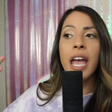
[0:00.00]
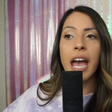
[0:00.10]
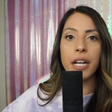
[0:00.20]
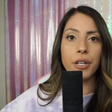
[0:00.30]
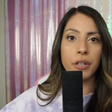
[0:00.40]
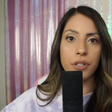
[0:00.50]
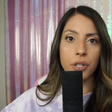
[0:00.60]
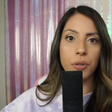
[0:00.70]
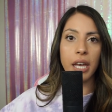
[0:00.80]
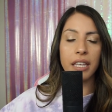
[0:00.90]
and you can
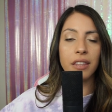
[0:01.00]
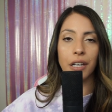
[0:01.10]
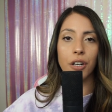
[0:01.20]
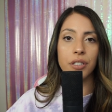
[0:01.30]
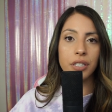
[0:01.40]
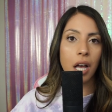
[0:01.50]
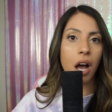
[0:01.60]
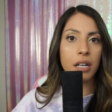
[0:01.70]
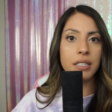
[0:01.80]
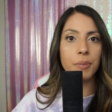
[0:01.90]
do like thicker
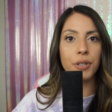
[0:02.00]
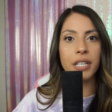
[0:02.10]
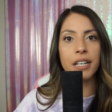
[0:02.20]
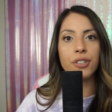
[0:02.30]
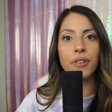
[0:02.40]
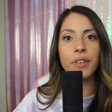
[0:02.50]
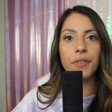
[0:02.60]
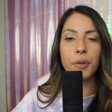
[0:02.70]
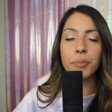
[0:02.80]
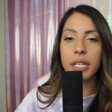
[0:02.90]
socks to protect your feet
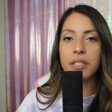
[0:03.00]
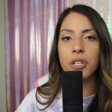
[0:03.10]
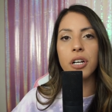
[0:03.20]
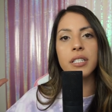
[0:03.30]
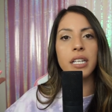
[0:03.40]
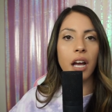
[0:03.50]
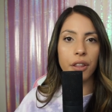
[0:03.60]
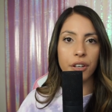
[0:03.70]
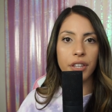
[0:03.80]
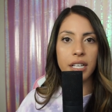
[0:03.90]
from blisters and
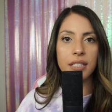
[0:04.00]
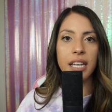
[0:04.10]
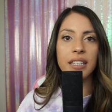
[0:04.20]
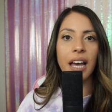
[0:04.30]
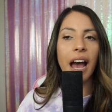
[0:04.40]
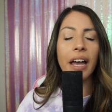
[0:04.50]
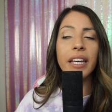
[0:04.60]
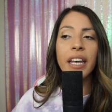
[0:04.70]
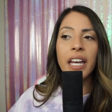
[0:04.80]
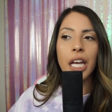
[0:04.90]
other things like that.
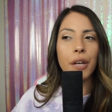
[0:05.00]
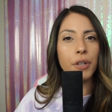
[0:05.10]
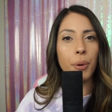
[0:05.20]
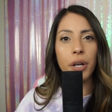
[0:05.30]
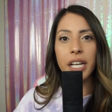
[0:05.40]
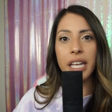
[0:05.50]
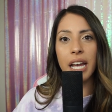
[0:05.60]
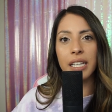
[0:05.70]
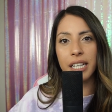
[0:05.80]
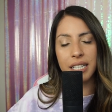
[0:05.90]
If you were to get like